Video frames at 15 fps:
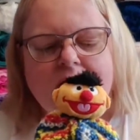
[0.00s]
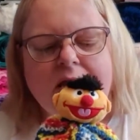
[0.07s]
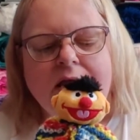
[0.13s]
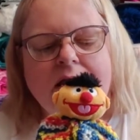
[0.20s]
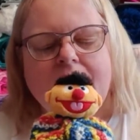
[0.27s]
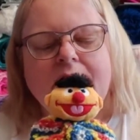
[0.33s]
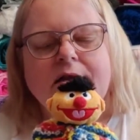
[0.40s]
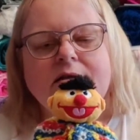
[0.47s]

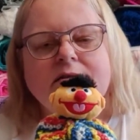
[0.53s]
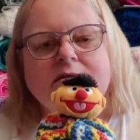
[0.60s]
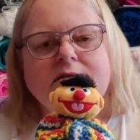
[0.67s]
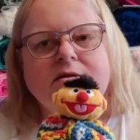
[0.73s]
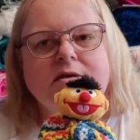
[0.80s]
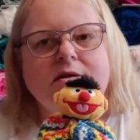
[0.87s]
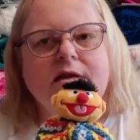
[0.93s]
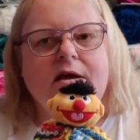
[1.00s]

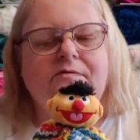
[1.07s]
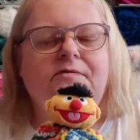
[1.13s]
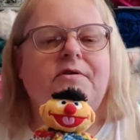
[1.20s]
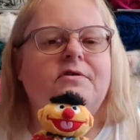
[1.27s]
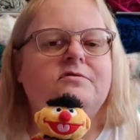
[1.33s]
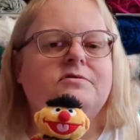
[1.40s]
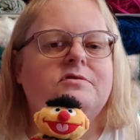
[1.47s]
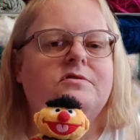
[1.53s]
His
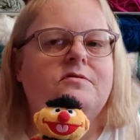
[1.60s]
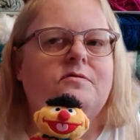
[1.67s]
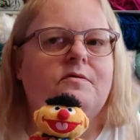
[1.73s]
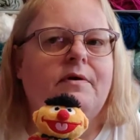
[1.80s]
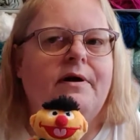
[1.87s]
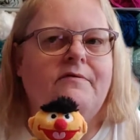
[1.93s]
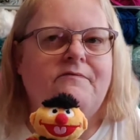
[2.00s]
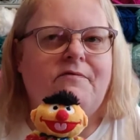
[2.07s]
nephew's
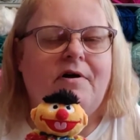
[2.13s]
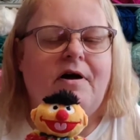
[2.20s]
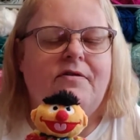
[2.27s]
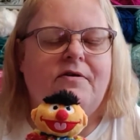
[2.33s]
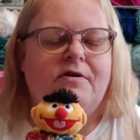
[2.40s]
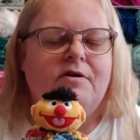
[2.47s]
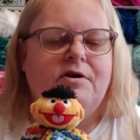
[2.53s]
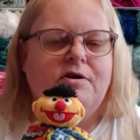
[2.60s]

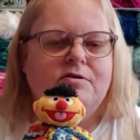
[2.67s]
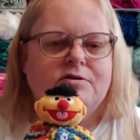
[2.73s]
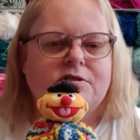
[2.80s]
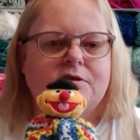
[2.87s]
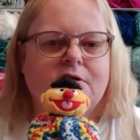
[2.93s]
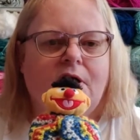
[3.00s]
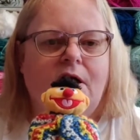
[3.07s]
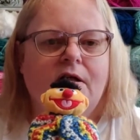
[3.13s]
grandfather used
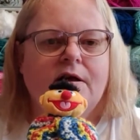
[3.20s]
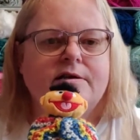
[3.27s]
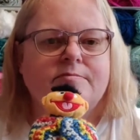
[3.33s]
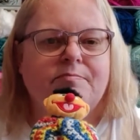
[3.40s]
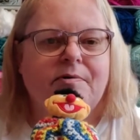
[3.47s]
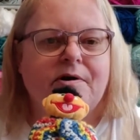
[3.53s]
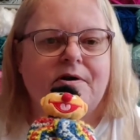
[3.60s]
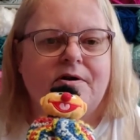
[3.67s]
to call us
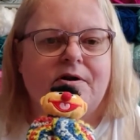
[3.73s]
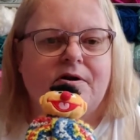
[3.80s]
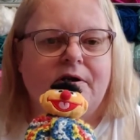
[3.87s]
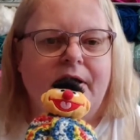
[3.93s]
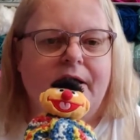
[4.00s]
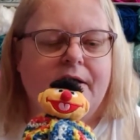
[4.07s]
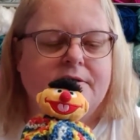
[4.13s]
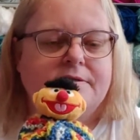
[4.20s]
Bert and
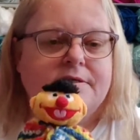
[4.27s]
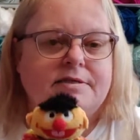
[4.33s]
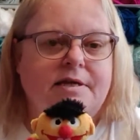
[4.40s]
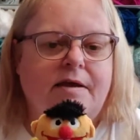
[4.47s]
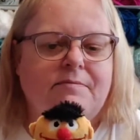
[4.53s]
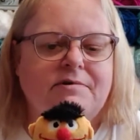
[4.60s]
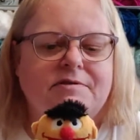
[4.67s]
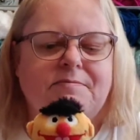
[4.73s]
Ernie because his
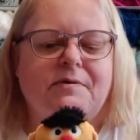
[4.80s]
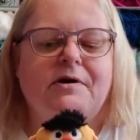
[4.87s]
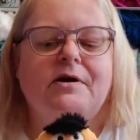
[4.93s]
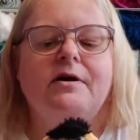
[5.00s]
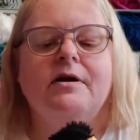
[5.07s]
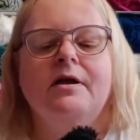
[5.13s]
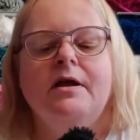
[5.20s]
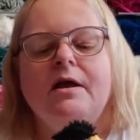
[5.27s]
name is
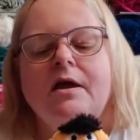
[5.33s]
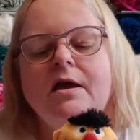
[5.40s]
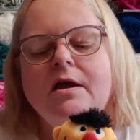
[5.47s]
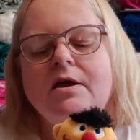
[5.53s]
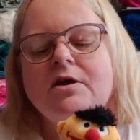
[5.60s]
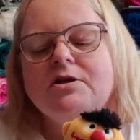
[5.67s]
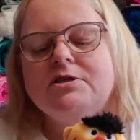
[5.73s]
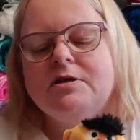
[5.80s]
Bert.
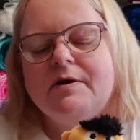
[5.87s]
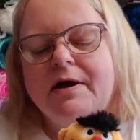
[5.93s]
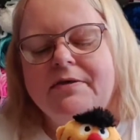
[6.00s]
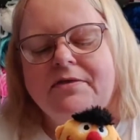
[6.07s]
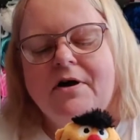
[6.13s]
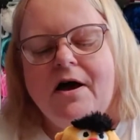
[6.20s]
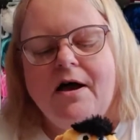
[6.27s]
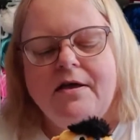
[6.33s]
So I
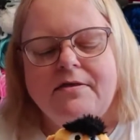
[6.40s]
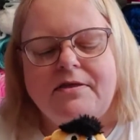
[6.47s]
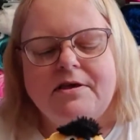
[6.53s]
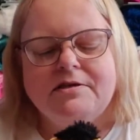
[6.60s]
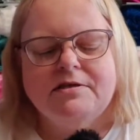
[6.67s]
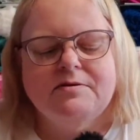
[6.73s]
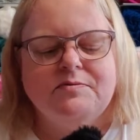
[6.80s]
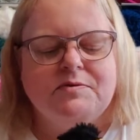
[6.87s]
thought
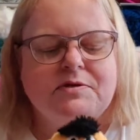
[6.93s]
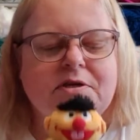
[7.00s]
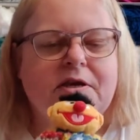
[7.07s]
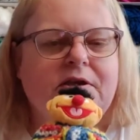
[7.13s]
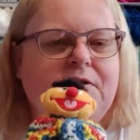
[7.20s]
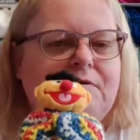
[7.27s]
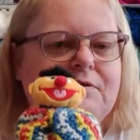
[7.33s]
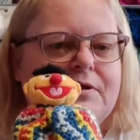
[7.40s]
this was a
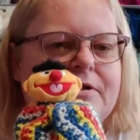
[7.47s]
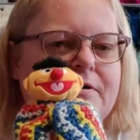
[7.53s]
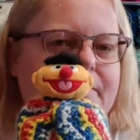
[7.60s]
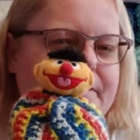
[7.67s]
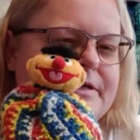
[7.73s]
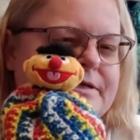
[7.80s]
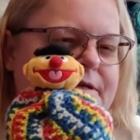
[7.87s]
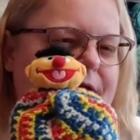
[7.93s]
cute little
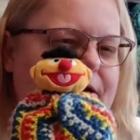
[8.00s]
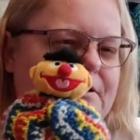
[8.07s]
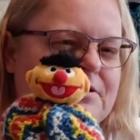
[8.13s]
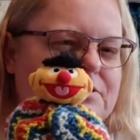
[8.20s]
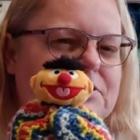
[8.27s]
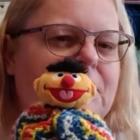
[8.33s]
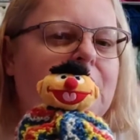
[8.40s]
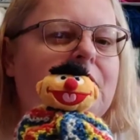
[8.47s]
insider
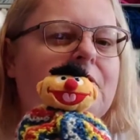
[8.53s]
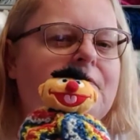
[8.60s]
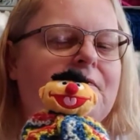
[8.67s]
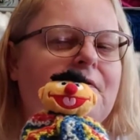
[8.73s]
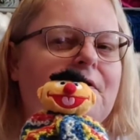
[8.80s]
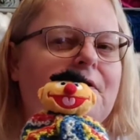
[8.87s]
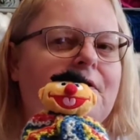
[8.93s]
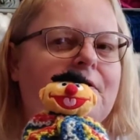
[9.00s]
joke
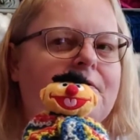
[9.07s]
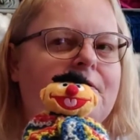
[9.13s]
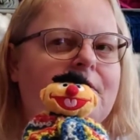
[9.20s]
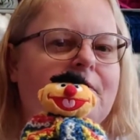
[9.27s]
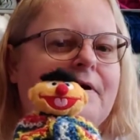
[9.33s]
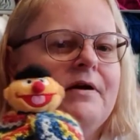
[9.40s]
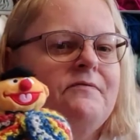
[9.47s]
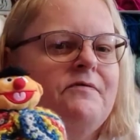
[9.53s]
for the
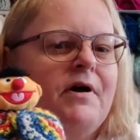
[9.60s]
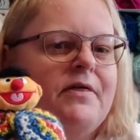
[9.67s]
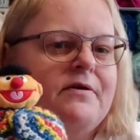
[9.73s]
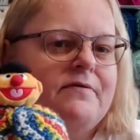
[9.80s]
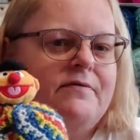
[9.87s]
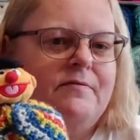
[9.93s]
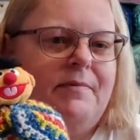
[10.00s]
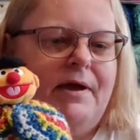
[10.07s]
grandfather
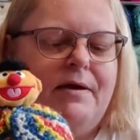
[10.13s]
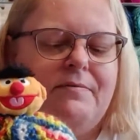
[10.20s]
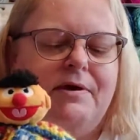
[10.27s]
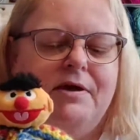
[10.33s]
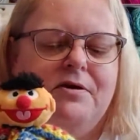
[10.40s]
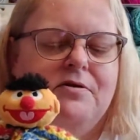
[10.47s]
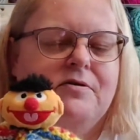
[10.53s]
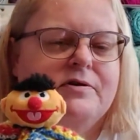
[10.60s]
of the
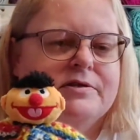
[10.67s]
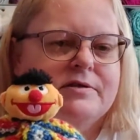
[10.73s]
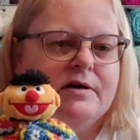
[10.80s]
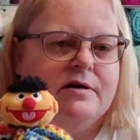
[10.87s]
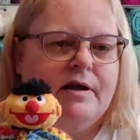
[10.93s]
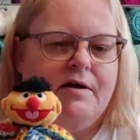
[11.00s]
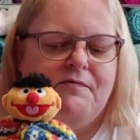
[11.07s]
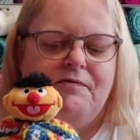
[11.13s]
baby, who is our
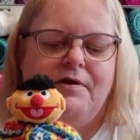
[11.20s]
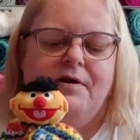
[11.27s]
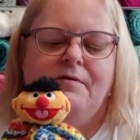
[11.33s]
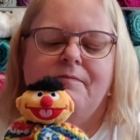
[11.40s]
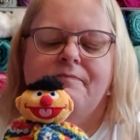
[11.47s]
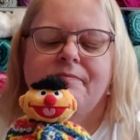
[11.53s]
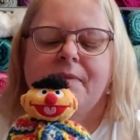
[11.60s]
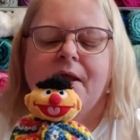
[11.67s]
nephew,